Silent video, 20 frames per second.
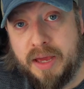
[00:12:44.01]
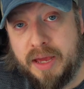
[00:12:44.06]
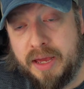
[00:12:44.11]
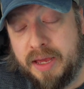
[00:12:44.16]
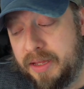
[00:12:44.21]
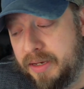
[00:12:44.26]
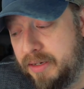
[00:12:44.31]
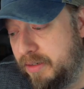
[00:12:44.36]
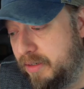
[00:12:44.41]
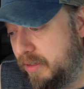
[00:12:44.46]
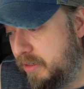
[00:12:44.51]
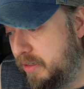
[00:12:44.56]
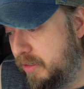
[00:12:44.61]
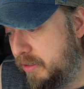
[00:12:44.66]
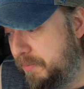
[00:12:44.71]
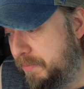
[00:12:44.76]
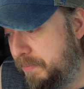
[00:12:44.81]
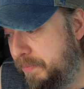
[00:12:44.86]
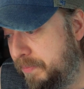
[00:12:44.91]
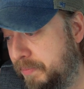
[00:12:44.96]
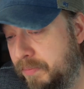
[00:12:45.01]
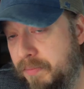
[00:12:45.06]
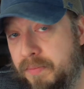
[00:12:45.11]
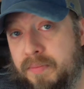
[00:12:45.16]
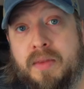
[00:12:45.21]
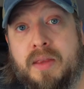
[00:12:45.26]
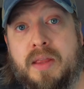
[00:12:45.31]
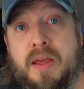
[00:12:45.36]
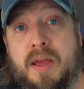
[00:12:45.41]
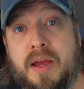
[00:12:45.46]
And
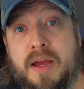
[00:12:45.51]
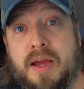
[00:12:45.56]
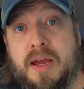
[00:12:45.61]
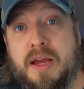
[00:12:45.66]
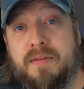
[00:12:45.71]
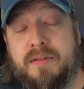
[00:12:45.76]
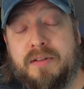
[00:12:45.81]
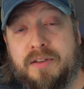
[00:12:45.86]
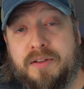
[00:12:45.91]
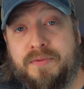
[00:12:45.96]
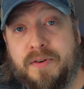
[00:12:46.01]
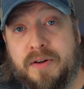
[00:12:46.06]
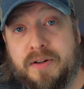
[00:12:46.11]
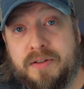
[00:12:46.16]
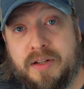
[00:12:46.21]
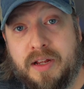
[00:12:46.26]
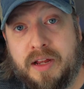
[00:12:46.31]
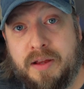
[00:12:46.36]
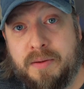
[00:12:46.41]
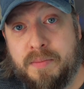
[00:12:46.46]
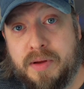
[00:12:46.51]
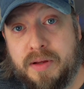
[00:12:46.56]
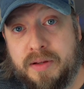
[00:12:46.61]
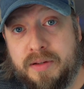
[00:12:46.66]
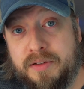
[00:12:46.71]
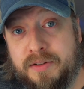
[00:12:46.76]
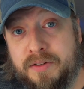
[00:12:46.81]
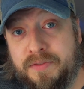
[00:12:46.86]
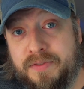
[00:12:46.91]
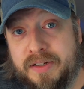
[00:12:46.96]
if this is the first time
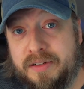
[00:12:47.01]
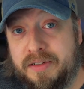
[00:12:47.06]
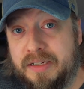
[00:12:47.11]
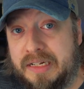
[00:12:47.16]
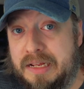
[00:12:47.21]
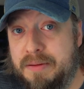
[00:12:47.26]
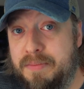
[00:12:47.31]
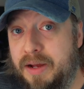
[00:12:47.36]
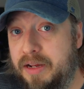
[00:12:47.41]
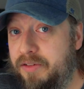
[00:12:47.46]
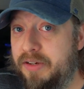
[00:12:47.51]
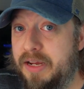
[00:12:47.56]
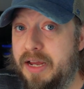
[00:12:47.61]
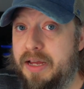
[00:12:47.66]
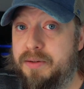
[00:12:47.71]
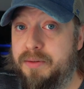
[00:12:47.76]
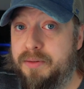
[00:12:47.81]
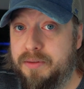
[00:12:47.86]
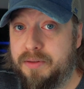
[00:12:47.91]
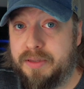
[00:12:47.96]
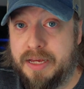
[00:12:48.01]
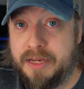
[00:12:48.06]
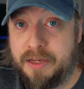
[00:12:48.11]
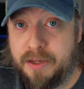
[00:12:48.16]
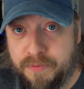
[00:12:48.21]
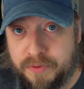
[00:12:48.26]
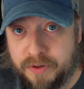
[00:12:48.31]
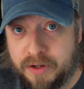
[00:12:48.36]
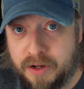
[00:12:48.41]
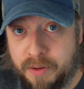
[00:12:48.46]
you're visiting my channel, thank
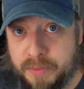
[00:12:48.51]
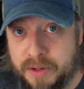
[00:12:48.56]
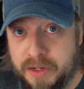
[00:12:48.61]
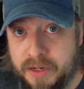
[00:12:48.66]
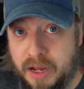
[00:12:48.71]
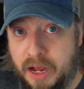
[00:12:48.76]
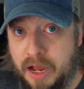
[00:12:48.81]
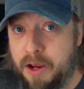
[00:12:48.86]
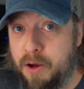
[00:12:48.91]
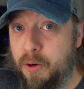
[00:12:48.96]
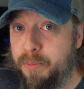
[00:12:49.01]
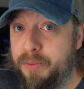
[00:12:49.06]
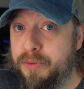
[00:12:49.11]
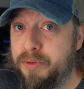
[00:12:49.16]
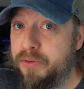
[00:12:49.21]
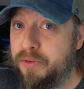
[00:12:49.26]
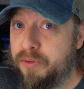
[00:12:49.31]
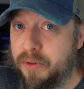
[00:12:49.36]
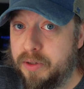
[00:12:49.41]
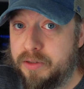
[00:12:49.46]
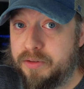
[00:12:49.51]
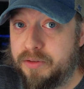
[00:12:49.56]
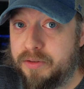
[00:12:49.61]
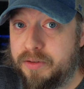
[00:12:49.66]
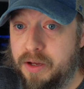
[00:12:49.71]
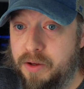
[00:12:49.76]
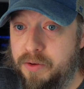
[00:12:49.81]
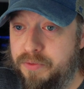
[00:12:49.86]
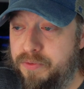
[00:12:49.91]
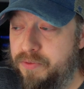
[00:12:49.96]
you for coming. I hope you enjoyed
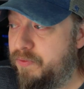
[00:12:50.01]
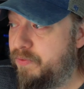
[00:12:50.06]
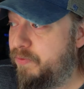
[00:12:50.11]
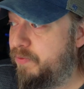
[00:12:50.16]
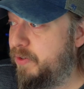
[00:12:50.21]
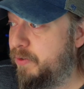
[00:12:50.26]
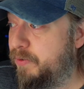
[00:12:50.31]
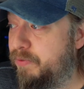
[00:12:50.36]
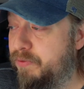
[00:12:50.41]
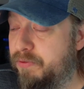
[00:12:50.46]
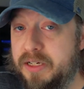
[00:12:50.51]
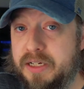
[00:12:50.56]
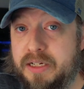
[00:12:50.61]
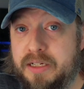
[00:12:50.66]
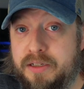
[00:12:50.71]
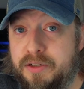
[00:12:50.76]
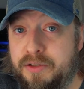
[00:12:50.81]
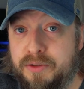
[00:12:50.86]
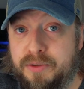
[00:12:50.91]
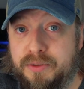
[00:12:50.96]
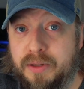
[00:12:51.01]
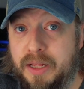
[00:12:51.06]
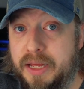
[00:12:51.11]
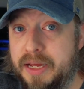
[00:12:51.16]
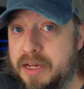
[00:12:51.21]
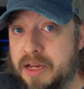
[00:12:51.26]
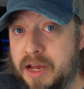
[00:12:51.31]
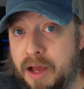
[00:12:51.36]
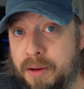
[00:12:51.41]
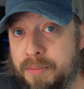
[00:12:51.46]
yourself. Feel free to
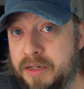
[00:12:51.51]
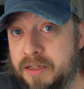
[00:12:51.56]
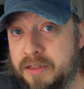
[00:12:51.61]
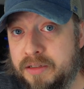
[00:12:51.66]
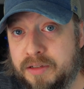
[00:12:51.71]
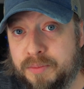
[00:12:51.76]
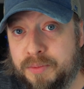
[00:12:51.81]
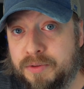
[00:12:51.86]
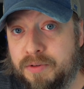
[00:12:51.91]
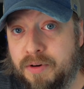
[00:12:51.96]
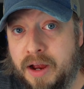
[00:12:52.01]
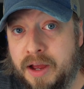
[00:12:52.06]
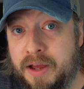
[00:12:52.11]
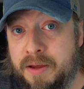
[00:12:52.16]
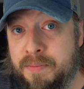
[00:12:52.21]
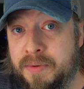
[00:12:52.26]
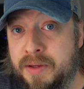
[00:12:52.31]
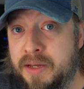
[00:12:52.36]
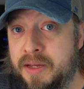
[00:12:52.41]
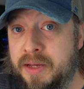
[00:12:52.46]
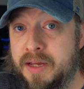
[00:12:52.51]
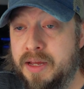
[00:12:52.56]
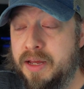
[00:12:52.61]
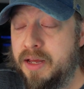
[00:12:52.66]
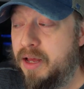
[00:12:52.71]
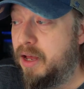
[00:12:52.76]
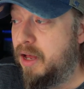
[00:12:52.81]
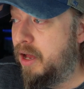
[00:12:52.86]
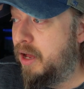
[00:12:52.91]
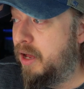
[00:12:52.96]
like, comment, and subscribe.
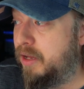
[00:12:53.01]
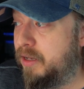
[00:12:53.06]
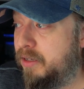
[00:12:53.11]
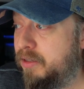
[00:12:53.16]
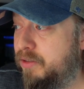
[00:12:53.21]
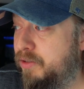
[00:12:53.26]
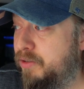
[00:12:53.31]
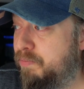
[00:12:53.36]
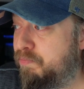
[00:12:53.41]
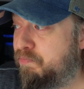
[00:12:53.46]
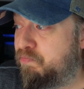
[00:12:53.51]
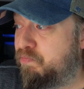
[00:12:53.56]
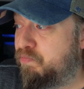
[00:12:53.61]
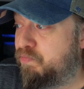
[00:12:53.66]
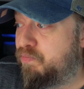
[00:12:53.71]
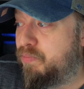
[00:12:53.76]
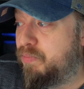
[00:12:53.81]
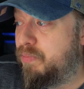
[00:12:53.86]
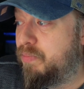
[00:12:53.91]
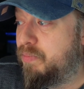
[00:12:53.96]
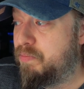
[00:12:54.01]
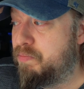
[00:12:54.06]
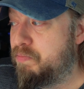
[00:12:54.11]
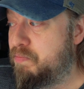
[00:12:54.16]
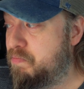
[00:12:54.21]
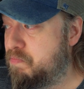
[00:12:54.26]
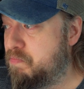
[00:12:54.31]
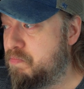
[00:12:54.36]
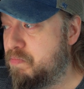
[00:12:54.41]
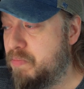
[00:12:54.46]

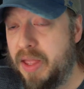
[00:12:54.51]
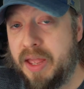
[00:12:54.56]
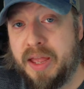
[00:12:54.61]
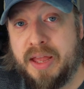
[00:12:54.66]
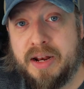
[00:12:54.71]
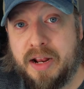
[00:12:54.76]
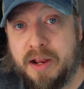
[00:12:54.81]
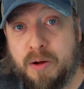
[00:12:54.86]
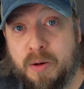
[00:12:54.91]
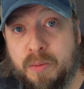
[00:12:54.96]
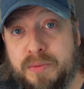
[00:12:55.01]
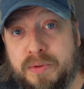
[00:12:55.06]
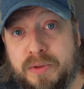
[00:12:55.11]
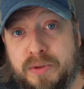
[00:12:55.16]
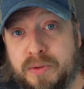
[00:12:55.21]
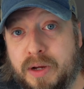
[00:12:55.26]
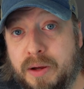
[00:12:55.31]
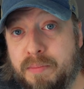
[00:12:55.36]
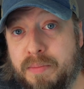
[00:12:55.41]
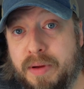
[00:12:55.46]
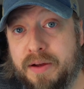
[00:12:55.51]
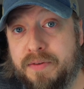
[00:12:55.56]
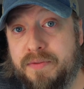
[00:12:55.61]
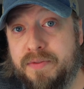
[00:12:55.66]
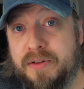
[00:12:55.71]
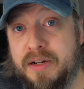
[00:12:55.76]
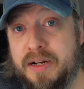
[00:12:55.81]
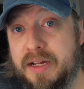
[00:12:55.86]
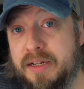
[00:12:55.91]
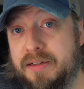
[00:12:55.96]
And I hope you come back
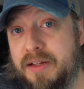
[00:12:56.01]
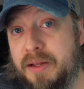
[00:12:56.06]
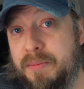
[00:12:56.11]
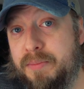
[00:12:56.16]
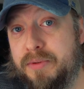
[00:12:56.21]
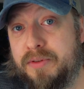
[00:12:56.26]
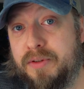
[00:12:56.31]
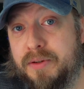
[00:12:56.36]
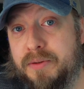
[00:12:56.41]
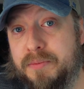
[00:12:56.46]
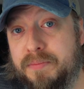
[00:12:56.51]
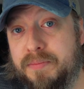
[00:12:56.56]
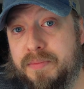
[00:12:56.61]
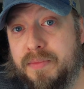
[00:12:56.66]
for the next episode.